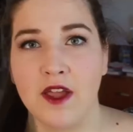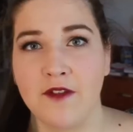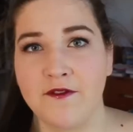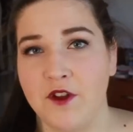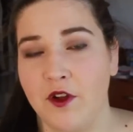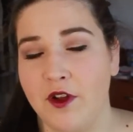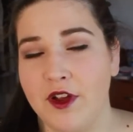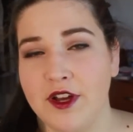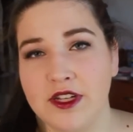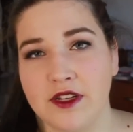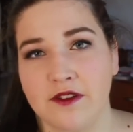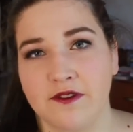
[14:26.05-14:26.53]

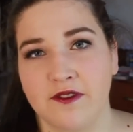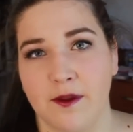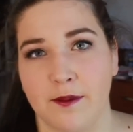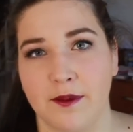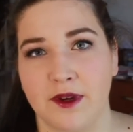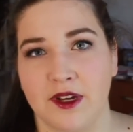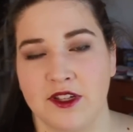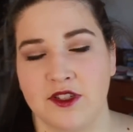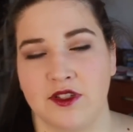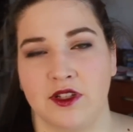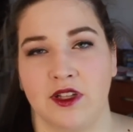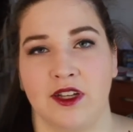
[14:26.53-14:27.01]
If you're into
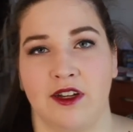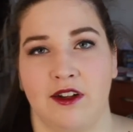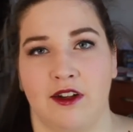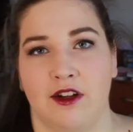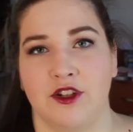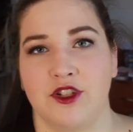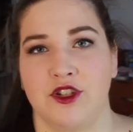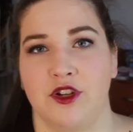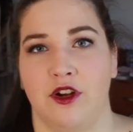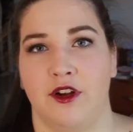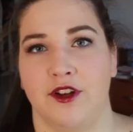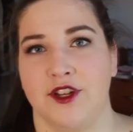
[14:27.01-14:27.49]
feminist
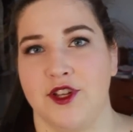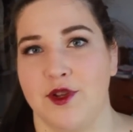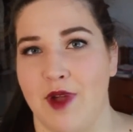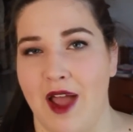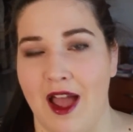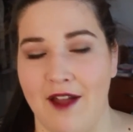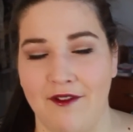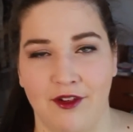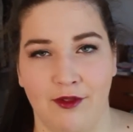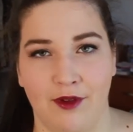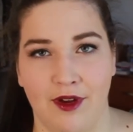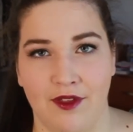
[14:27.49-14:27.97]
literature and you
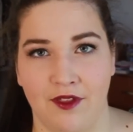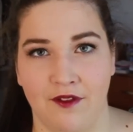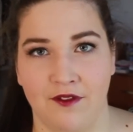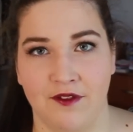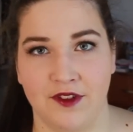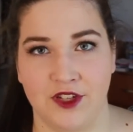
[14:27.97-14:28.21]
haven't read the